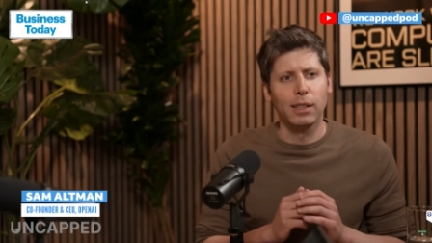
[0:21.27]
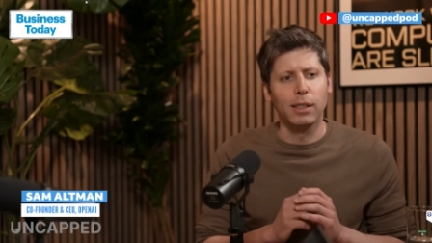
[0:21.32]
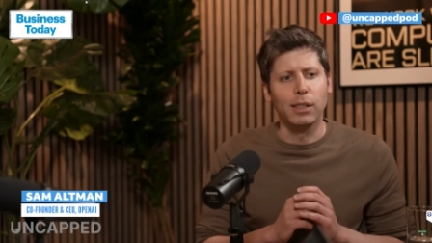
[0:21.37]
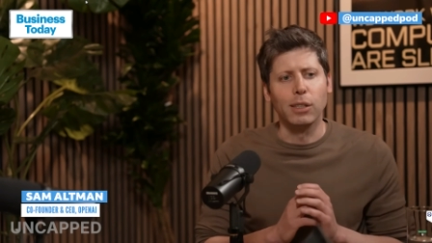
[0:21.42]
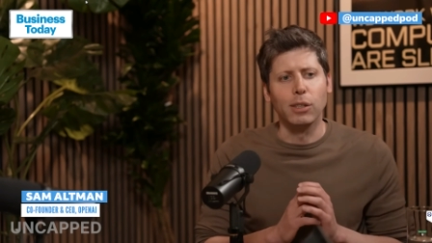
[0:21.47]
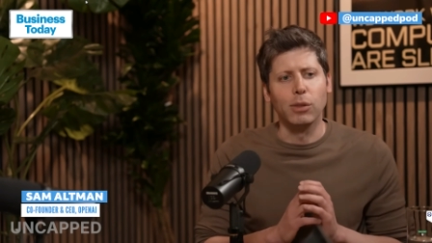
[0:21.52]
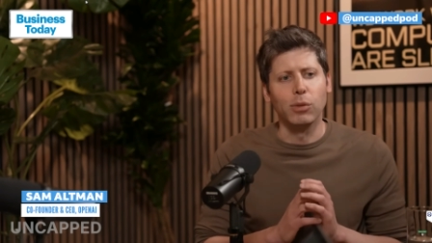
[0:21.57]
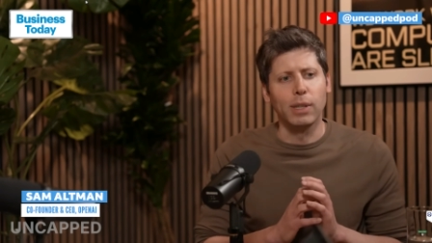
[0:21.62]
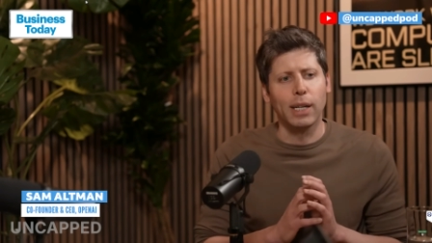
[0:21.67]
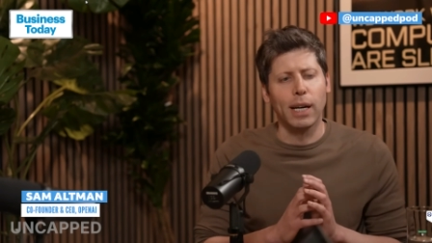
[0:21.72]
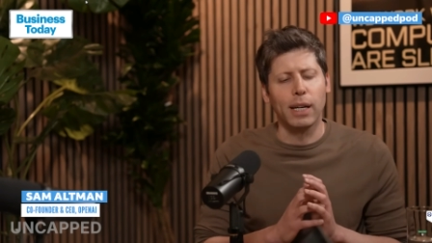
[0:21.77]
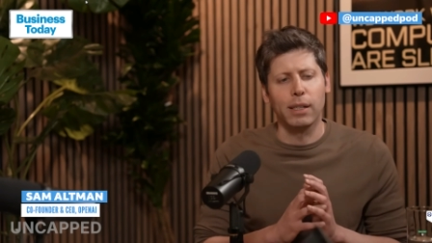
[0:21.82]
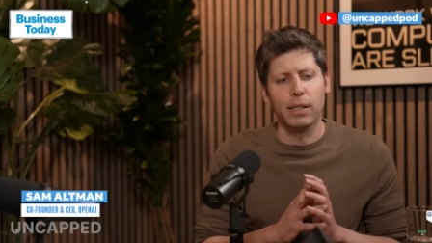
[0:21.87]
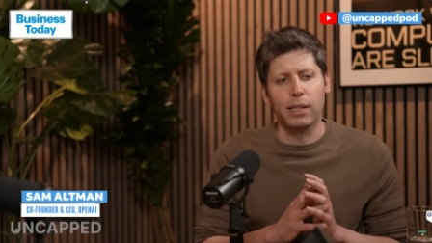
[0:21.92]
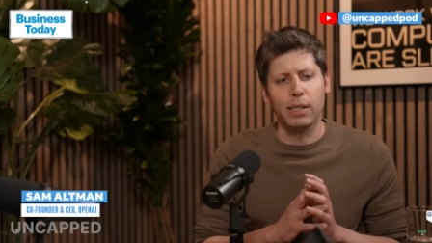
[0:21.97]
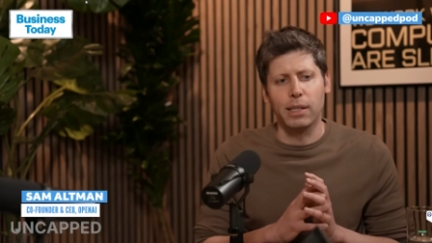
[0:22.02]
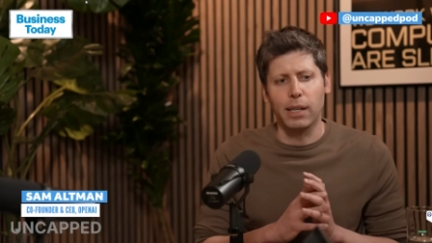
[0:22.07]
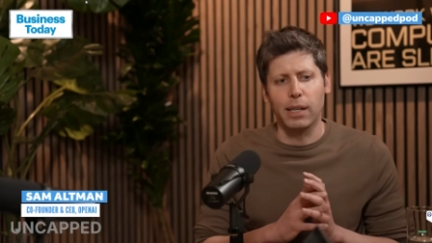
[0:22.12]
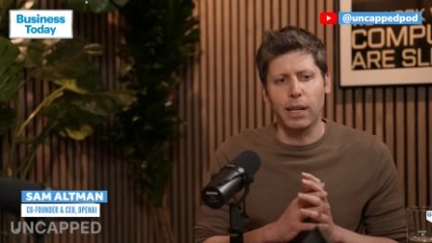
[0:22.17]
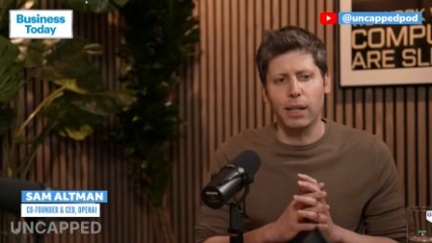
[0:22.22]
you tell
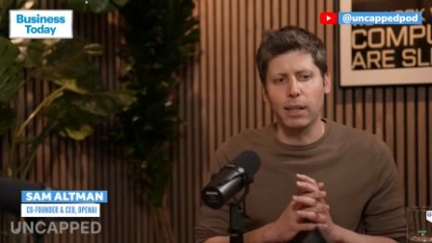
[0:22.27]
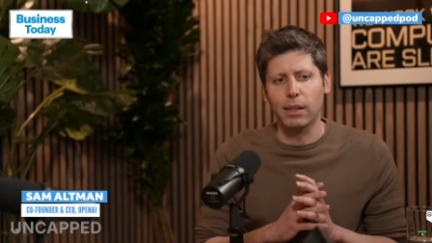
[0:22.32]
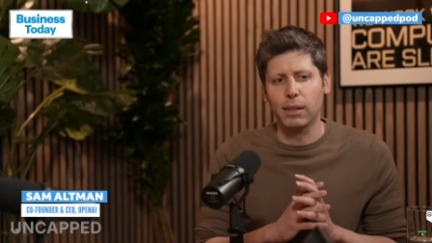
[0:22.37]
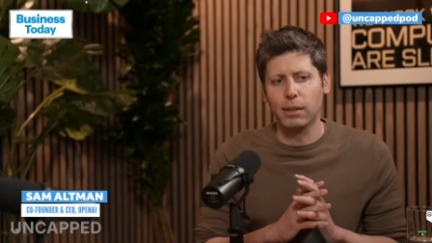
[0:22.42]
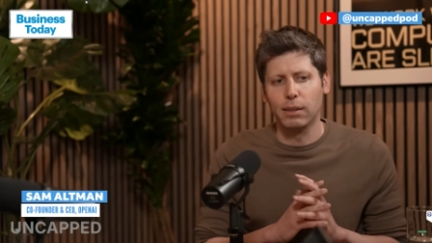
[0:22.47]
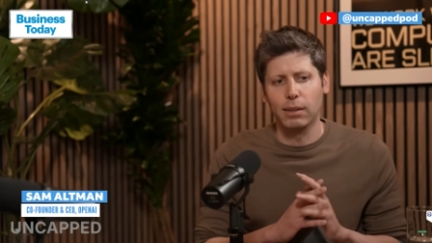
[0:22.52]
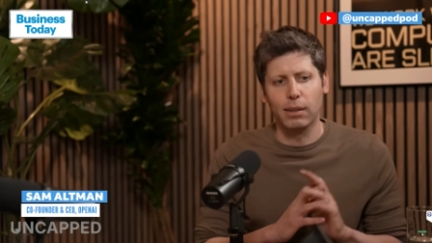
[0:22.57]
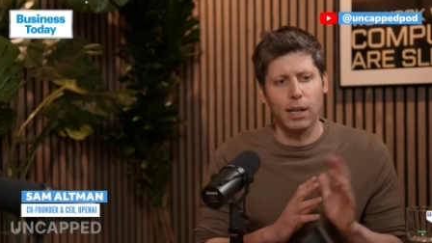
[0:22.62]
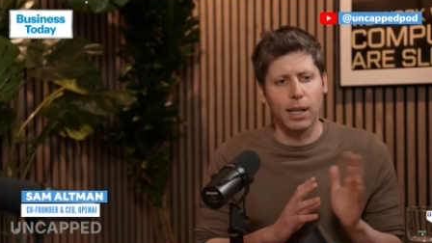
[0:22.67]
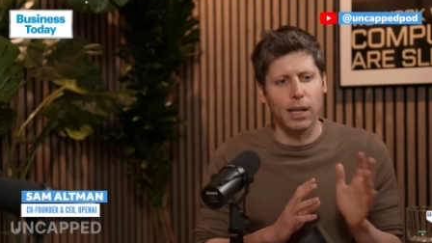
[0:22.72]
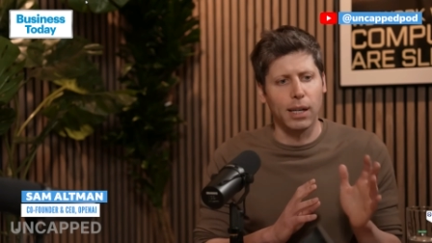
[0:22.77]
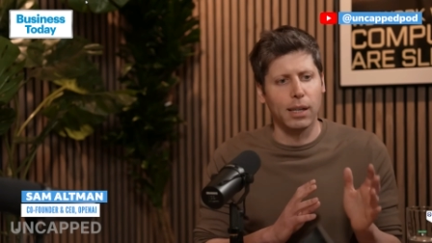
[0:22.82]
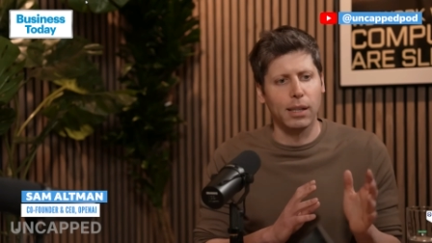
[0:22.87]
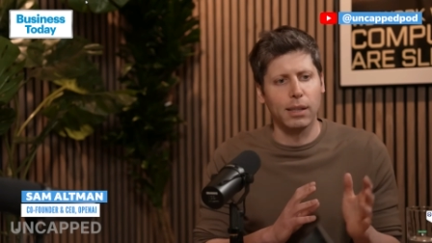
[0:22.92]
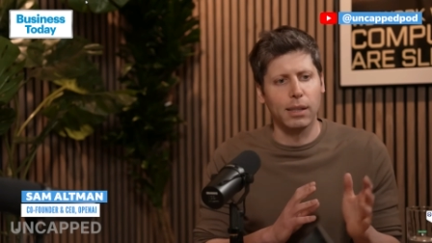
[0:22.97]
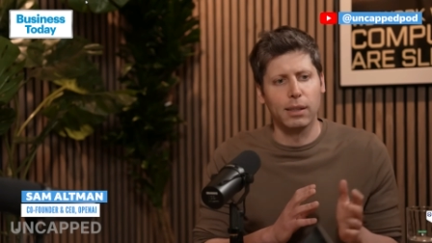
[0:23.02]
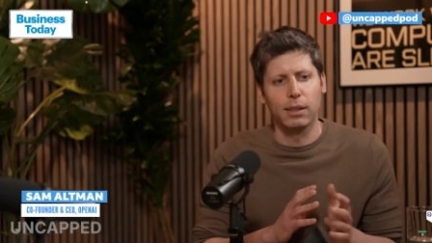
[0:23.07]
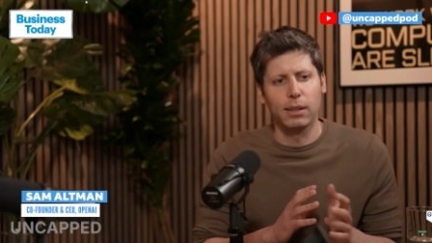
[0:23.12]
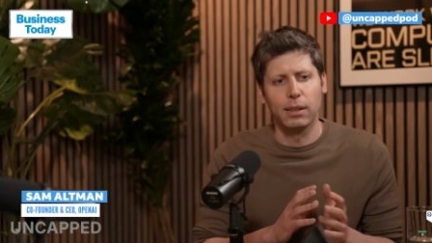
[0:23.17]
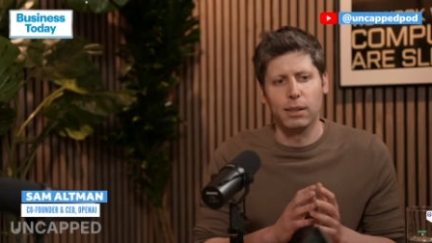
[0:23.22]
us like
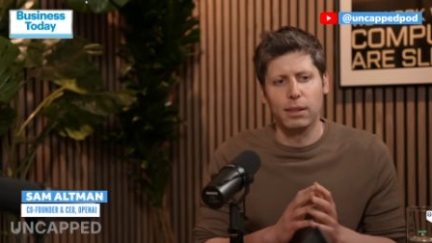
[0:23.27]
uh